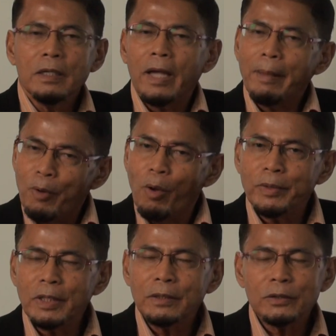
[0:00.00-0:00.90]

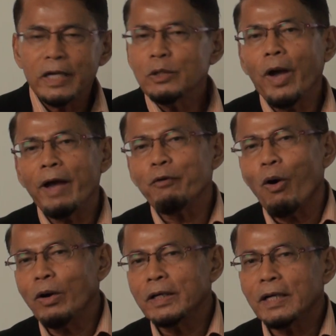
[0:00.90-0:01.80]
abnormal. Then you have
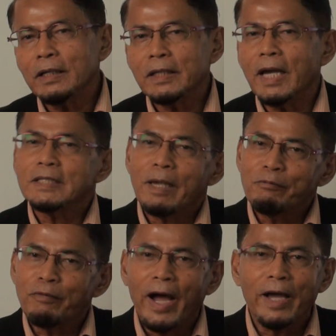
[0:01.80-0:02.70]
all the
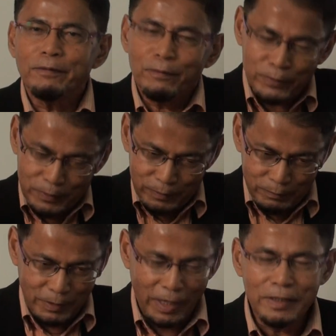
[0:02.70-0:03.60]

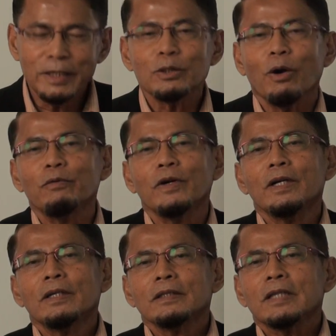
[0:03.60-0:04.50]
DSM-5 list
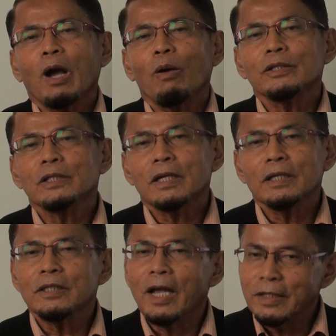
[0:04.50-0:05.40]
of
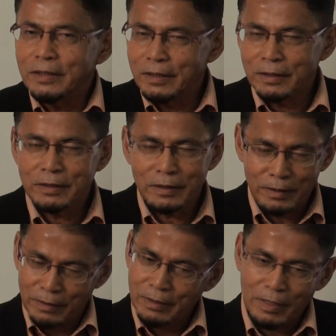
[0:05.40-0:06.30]
psychological challenges,
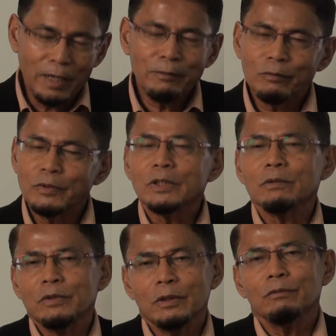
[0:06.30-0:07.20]

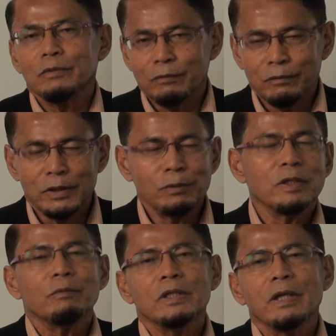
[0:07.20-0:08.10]
which
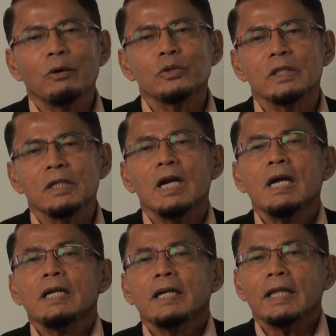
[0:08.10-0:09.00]
we now see
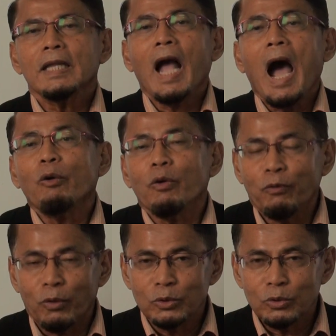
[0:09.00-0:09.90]
getting out
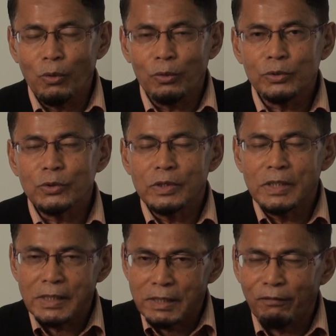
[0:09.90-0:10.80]
of control. So
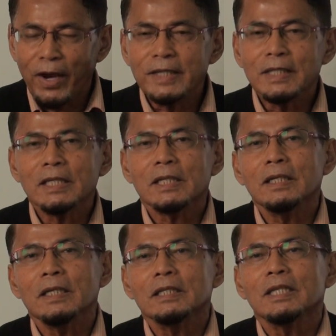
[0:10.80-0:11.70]
this
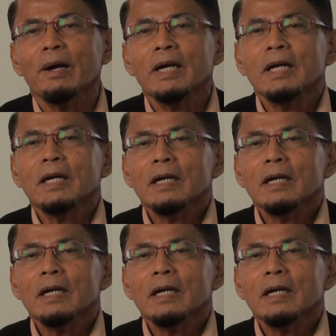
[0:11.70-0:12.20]
civilization is the